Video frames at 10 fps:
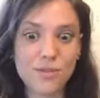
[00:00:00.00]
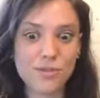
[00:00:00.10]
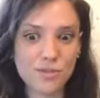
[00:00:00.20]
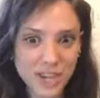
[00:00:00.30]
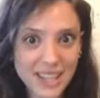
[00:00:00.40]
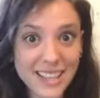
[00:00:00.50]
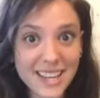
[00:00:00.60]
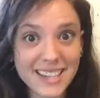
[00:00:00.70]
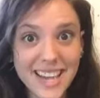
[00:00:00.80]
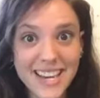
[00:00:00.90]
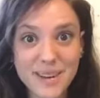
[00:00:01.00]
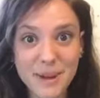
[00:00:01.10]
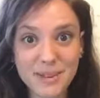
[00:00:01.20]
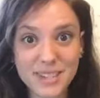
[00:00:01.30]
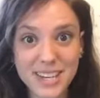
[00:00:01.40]
really excited
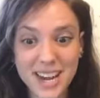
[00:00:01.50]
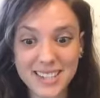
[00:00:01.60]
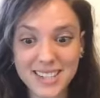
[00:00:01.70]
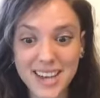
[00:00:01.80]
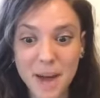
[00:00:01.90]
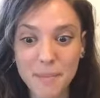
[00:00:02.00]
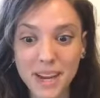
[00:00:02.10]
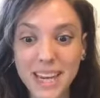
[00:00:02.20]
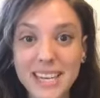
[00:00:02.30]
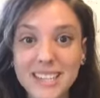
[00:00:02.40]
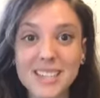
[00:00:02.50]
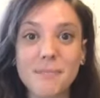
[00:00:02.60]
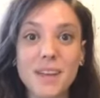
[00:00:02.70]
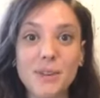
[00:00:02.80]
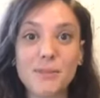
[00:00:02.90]
about tonight's topic. It is
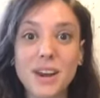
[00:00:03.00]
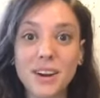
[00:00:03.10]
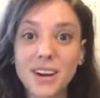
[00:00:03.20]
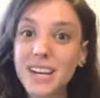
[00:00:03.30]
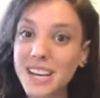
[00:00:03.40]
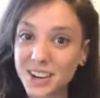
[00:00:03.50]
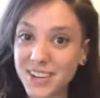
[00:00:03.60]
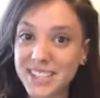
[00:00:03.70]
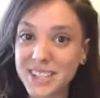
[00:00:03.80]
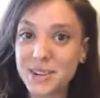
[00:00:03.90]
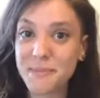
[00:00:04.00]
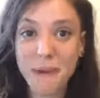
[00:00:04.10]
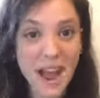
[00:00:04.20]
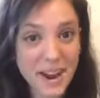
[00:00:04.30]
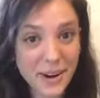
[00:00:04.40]
something very near and dear to
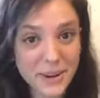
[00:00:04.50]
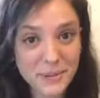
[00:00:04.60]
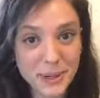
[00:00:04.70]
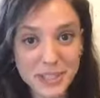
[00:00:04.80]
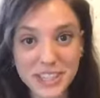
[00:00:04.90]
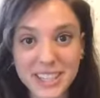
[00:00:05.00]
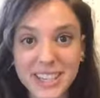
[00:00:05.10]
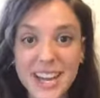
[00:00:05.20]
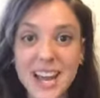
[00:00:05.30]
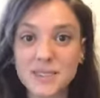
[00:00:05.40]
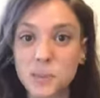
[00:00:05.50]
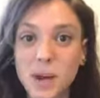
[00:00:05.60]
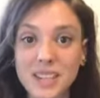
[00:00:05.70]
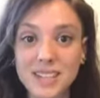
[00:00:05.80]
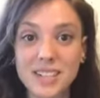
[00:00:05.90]
my heart personally, as well
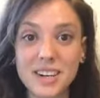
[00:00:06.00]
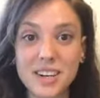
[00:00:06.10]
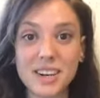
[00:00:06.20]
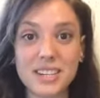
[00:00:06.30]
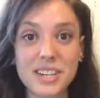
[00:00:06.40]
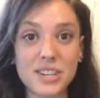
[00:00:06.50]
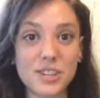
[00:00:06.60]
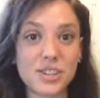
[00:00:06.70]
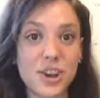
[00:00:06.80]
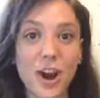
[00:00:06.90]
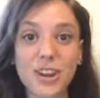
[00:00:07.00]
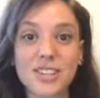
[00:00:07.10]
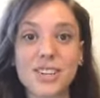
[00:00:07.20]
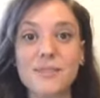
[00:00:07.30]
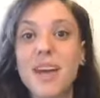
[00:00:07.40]
as near and dear to the hearts
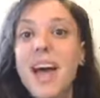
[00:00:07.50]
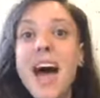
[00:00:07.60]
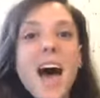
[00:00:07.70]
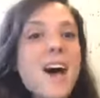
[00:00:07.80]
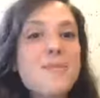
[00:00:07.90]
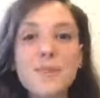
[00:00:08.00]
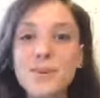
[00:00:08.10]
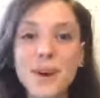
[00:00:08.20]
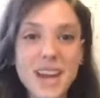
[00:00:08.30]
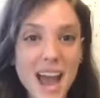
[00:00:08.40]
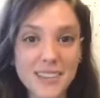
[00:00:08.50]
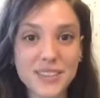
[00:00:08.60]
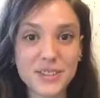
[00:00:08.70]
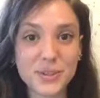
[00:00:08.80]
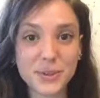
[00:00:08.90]
of everyone at the
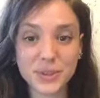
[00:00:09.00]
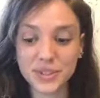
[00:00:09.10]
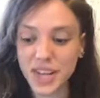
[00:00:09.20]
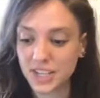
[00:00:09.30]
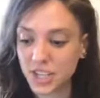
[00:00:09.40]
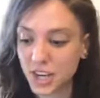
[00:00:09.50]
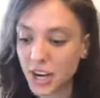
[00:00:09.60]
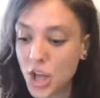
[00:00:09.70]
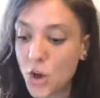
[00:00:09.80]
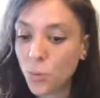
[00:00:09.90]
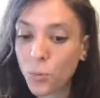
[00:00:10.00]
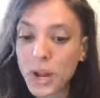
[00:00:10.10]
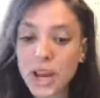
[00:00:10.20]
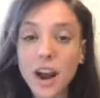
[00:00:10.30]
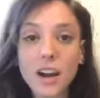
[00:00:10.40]
Schuylkill Center.
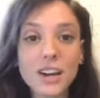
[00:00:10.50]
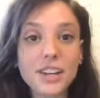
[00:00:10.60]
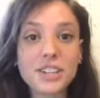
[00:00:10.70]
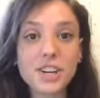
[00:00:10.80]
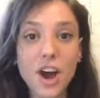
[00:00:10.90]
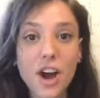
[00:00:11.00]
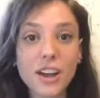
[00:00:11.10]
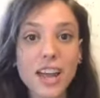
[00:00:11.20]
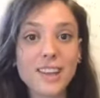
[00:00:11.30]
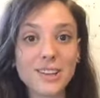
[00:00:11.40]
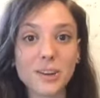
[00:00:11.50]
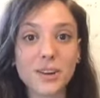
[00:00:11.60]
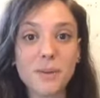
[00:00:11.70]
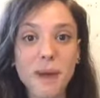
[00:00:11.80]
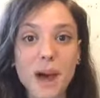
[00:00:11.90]
We are going to talk and learn
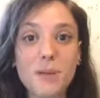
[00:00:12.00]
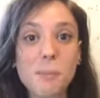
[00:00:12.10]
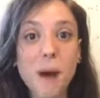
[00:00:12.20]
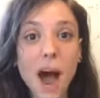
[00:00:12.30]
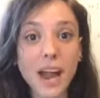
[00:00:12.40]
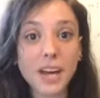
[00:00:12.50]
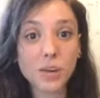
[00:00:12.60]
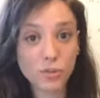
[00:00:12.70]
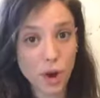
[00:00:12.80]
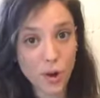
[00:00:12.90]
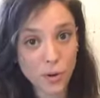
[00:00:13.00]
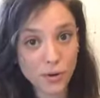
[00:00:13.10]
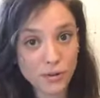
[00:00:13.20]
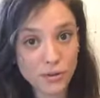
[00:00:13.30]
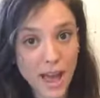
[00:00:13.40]
about Pine
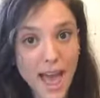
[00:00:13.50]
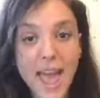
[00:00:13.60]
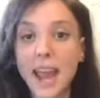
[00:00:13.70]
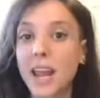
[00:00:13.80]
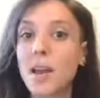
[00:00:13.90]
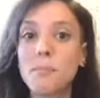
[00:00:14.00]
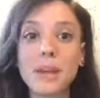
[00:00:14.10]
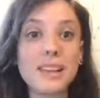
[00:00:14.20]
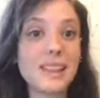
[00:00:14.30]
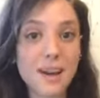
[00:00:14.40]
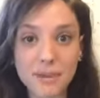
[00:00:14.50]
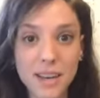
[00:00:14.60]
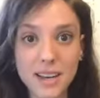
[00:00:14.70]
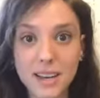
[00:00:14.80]
Grove, a beloved